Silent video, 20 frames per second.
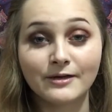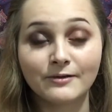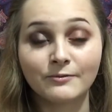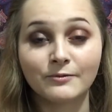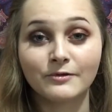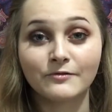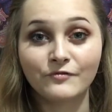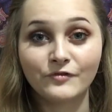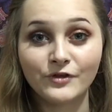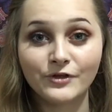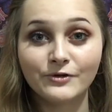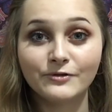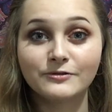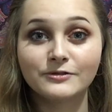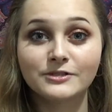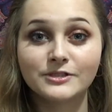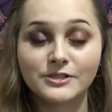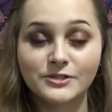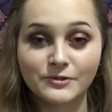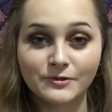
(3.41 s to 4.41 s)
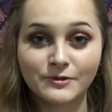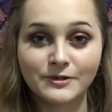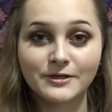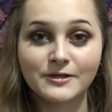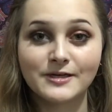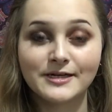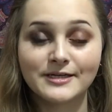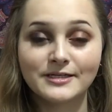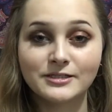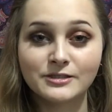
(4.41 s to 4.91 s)
a review, tutorial,
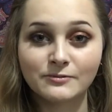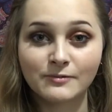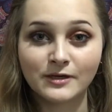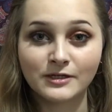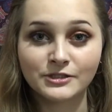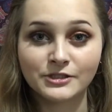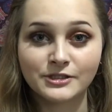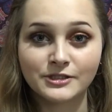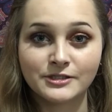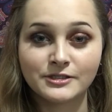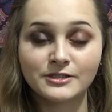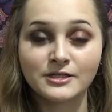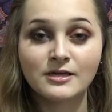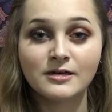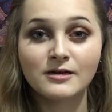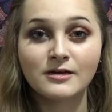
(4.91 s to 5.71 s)
and swatches